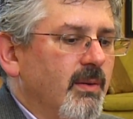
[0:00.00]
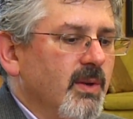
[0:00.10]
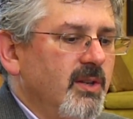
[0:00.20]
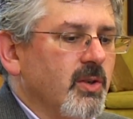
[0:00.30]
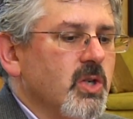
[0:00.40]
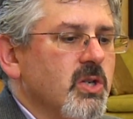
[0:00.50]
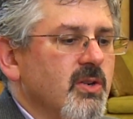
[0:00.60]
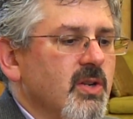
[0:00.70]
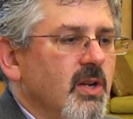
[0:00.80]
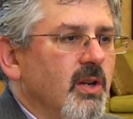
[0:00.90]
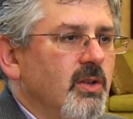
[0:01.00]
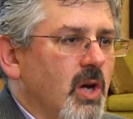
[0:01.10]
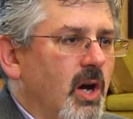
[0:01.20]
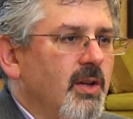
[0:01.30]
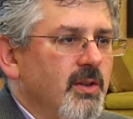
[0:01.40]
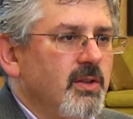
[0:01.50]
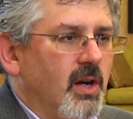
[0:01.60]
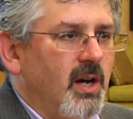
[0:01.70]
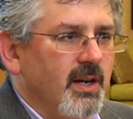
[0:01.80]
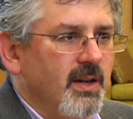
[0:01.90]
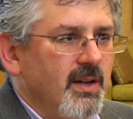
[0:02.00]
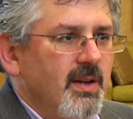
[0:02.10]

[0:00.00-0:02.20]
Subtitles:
researchers talk the talk,